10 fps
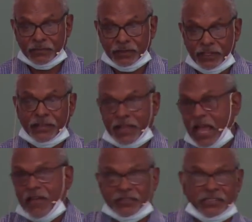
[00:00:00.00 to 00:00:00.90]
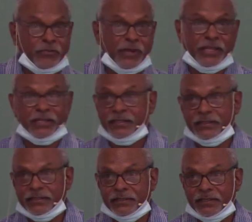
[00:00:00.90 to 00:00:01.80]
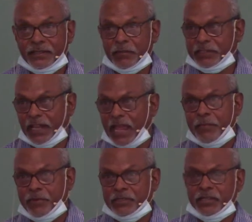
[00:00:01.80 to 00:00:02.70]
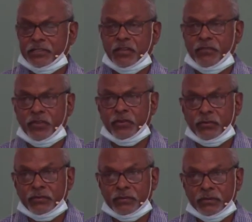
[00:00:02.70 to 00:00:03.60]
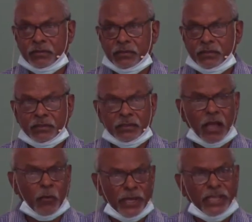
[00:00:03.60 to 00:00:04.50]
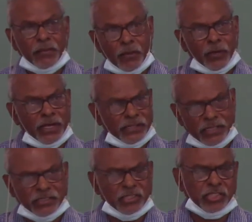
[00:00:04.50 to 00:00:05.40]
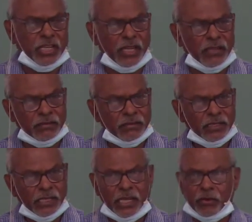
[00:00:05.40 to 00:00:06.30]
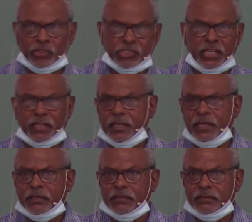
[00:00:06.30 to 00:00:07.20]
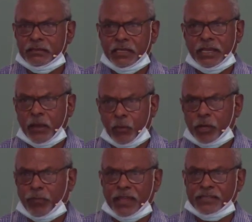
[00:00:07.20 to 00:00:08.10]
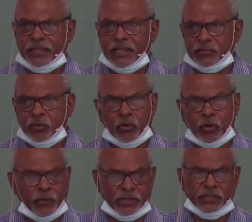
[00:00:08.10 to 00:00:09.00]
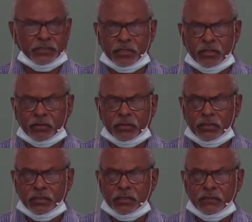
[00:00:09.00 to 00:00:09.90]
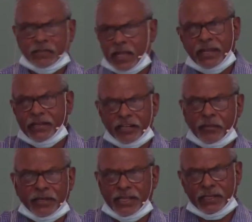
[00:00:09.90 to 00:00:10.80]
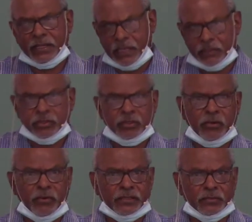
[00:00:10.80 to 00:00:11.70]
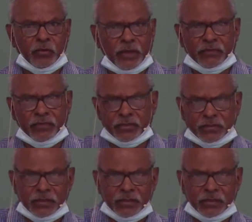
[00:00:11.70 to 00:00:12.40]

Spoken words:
you know, the harvest is ready, but the laborers are so few. Are we going to be willing just to share here or share there in our workplace? That's all God wants us to do. It's only a little bit. He'll do the rest. All we have to do is,